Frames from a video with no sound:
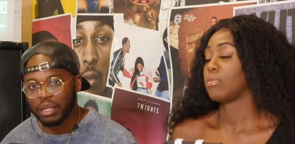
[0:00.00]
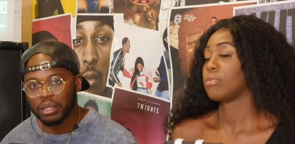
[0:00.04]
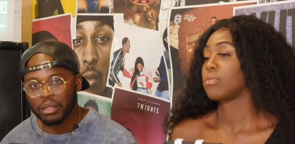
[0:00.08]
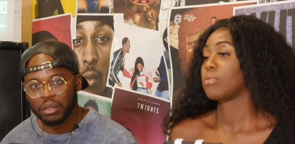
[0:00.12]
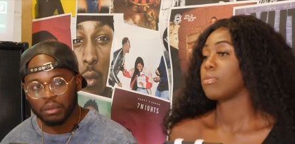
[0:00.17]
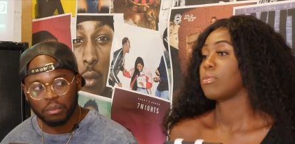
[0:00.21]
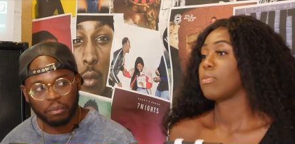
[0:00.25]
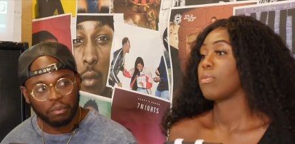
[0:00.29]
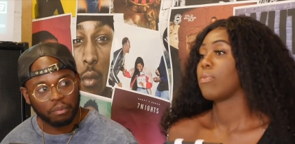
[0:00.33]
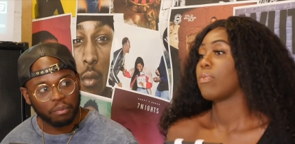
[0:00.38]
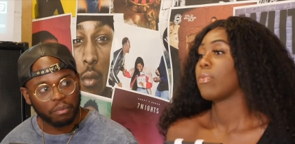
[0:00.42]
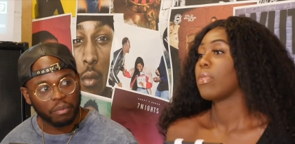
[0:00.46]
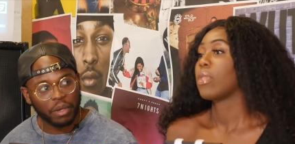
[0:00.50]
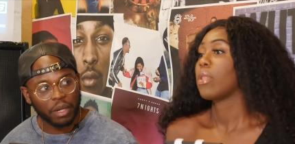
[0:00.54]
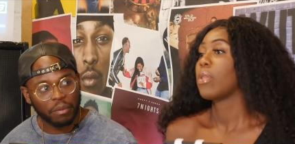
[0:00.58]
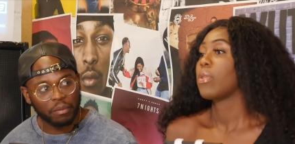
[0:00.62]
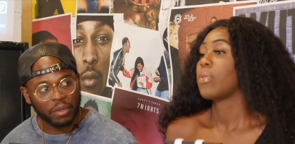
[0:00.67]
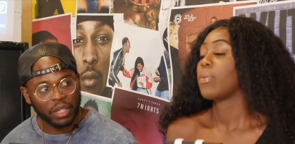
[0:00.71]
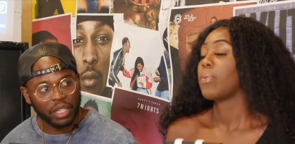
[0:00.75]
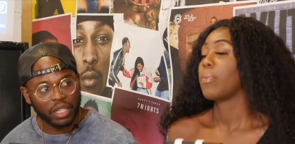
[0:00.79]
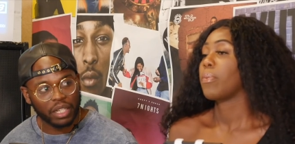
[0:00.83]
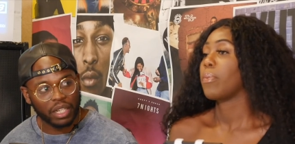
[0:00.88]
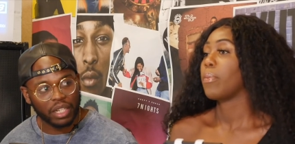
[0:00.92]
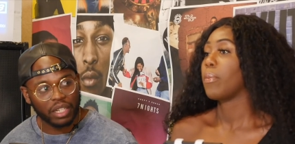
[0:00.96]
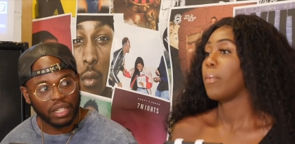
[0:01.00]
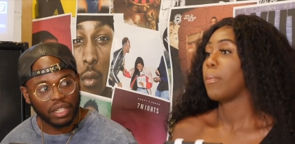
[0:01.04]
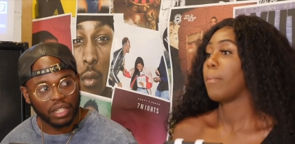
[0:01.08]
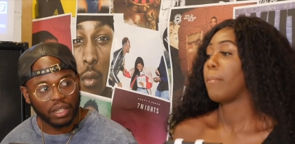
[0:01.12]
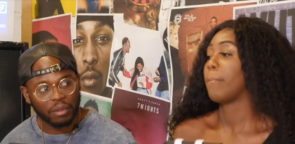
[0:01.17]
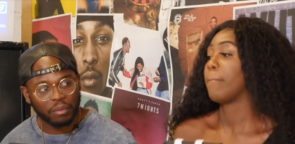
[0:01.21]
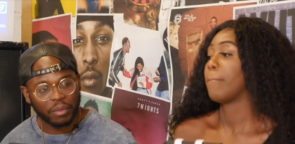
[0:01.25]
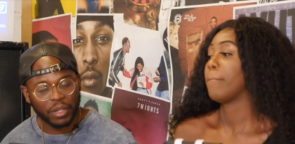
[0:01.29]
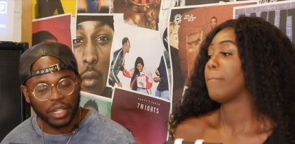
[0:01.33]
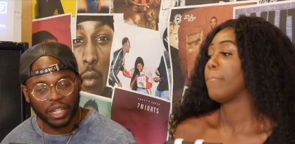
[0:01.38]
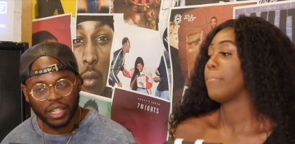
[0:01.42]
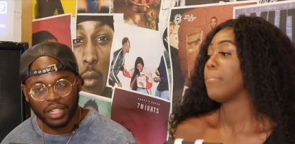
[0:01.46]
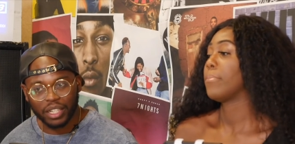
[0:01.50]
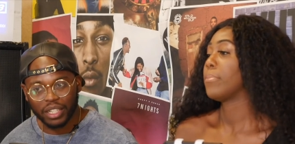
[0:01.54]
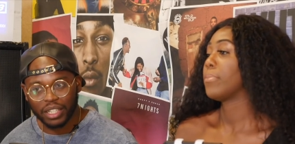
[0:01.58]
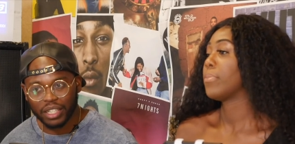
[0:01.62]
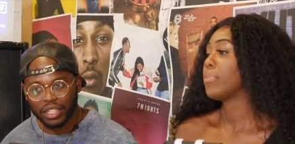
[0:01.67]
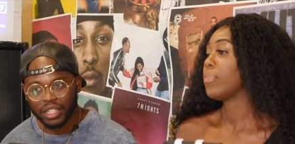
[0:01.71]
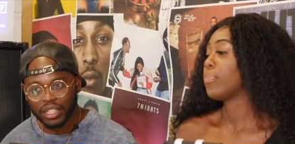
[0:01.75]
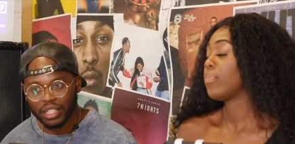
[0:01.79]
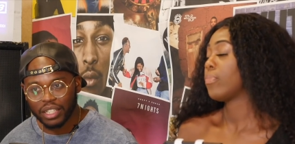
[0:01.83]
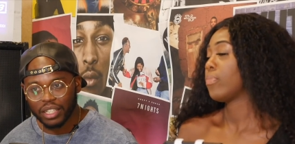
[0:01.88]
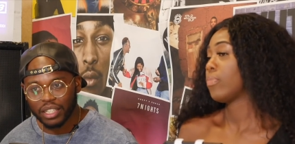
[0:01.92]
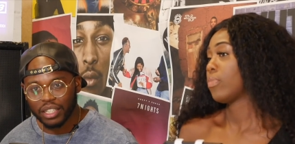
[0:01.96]
Speaker 1: like, bubbling under, but
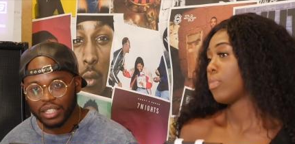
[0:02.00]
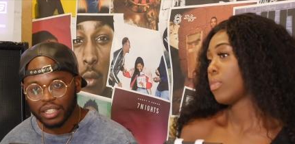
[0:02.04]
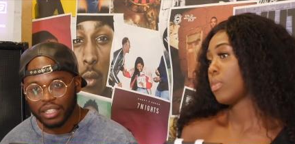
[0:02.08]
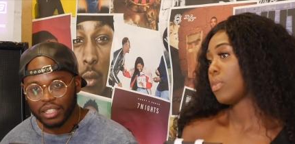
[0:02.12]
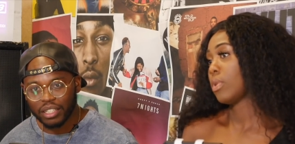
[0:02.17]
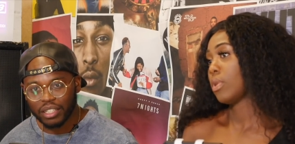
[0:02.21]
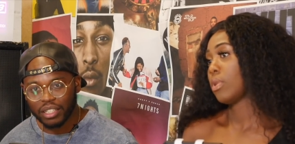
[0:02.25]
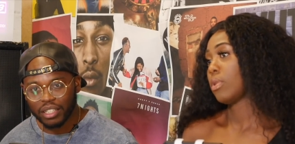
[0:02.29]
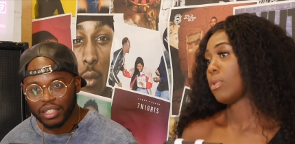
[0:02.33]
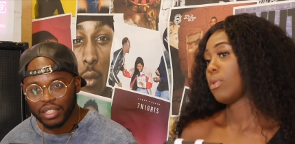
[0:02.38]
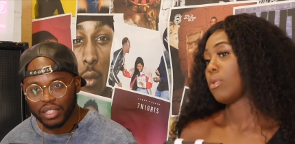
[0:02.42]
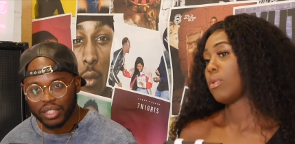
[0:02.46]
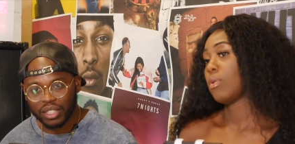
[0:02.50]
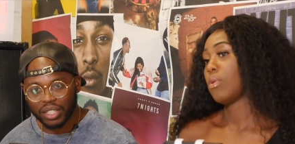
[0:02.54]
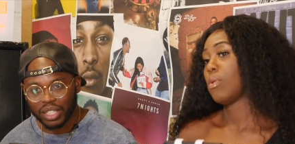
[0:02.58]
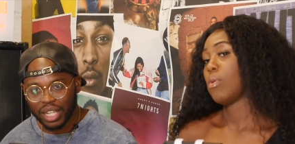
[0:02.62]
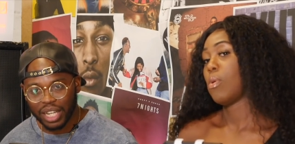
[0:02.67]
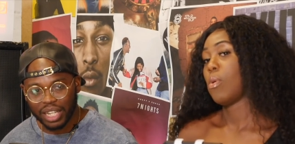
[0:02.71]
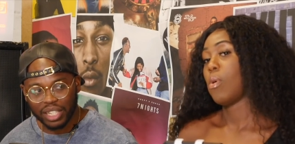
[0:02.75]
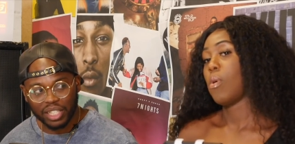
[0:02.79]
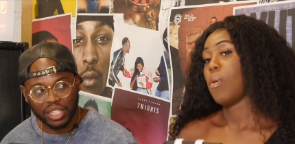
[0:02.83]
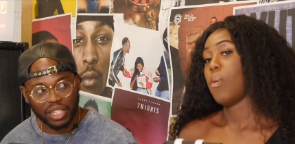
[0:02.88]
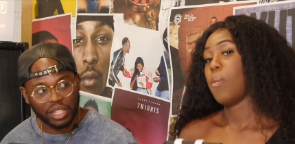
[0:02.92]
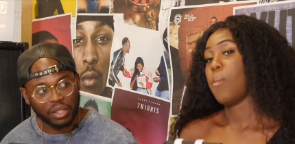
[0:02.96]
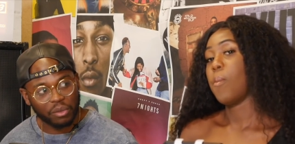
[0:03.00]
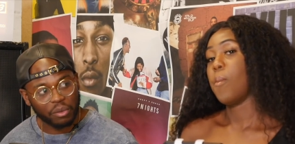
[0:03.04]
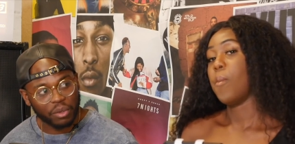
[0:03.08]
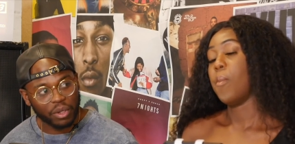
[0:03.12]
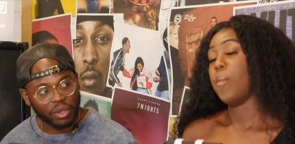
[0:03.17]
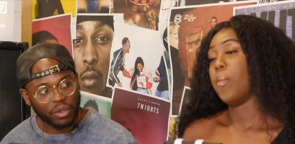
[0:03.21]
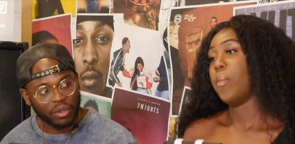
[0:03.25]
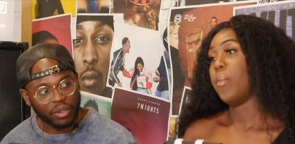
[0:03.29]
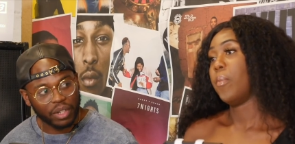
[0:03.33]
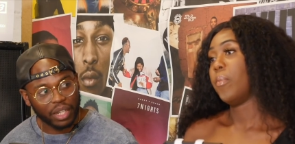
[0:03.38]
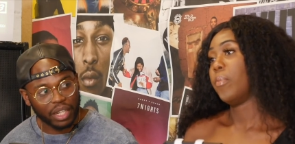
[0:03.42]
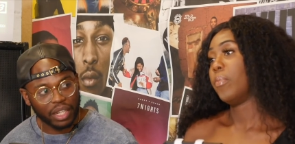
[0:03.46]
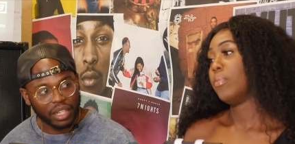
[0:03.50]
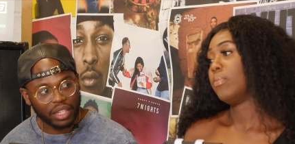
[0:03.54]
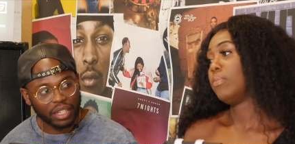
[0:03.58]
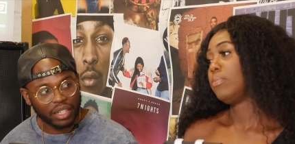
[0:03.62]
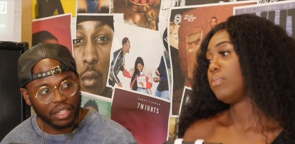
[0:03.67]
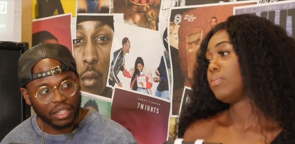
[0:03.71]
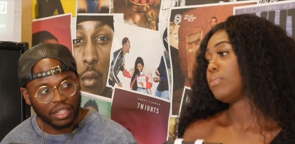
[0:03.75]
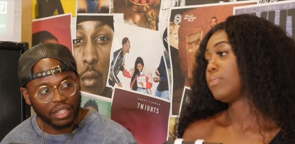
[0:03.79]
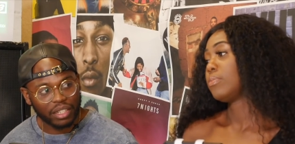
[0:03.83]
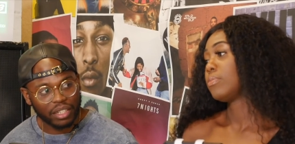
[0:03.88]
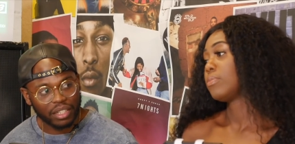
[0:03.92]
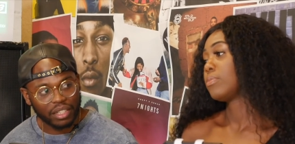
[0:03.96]
it's actually real. Like,
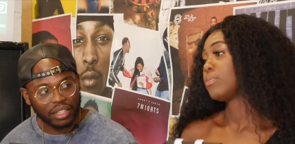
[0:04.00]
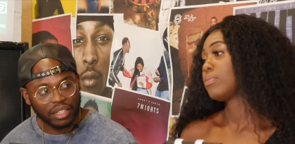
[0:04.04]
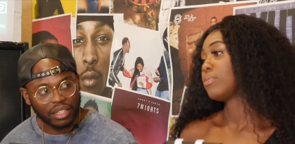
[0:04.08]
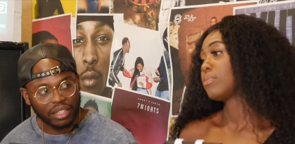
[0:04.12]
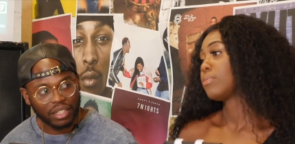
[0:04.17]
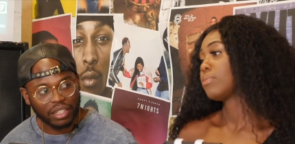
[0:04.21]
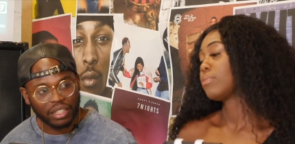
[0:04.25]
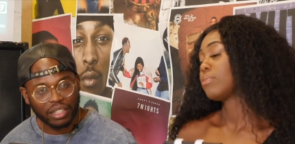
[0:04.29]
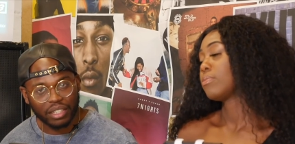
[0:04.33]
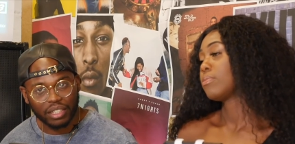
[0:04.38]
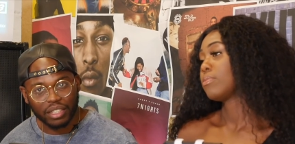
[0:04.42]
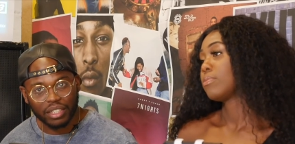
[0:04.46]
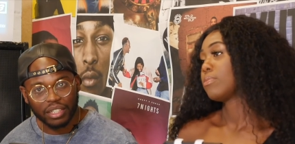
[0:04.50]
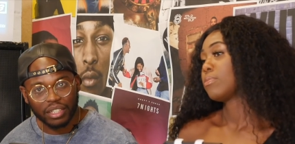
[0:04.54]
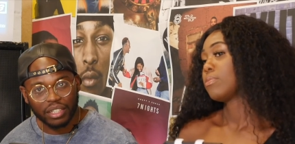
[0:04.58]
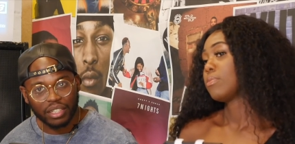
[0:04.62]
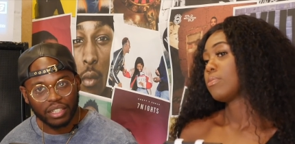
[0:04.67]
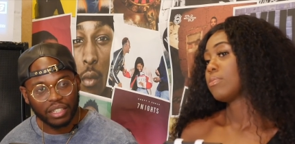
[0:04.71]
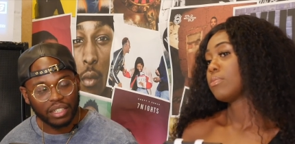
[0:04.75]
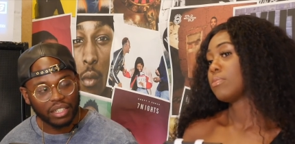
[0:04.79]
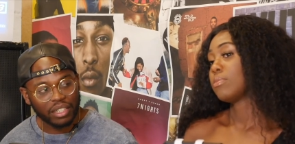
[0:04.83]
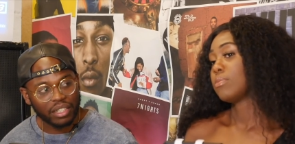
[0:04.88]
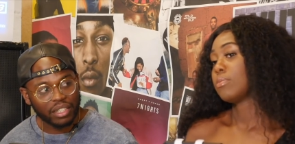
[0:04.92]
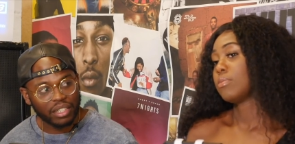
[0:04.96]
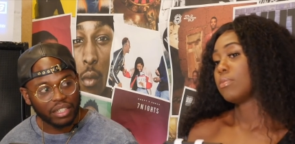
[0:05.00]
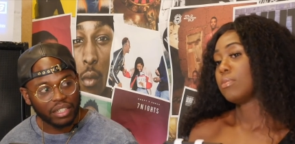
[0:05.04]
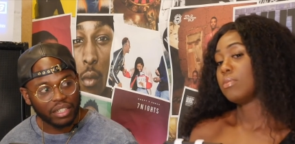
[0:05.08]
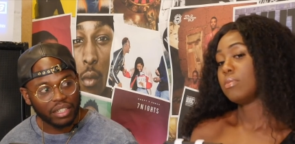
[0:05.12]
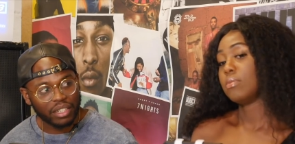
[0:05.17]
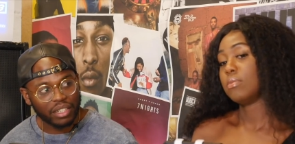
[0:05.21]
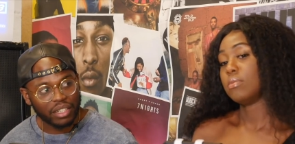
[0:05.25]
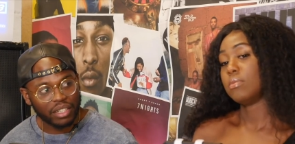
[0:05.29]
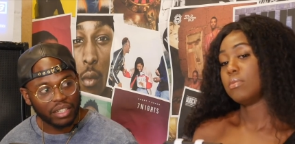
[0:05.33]
I find the reaction weird.